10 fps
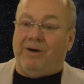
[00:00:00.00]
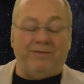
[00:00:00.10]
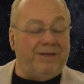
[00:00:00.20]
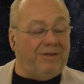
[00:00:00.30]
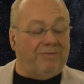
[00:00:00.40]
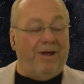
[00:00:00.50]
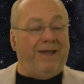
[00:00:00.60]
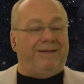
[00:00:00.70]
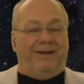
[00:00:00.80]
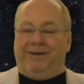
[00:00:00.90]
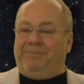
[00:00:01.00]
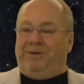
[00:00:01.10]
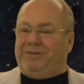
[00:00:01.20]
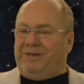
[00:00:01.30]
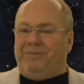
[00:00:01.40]
Well, I think you're right.
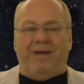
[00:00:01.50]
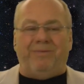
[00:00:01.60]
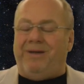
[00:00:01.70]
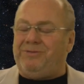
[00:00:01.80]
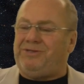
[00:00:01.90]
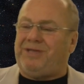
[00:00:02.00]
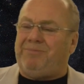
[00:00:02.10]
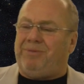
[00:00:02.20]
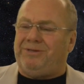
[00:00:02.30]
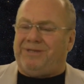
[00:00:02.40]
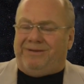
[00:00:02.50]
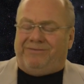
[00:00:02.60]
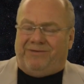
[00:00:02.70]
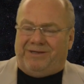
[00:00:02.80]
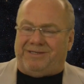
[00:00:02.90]
But where would you say
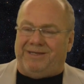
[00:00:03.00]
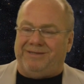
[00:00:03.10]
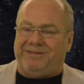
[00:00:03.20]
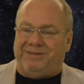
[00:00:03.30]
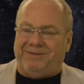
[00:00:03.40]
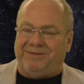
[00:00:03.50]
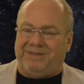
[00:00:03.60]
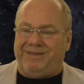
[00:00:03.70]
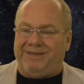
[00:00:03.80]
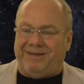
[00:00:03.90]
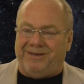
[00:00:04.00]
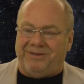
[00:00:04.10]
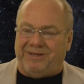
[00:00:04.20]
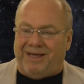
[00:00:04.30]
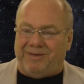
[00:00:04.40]
Putin fits into
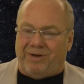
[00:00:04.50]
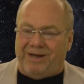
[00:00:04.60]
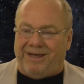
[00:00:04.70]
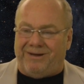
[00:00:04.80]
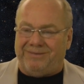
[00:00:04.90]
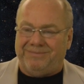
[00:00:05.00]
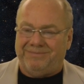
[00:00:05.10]
the game right now?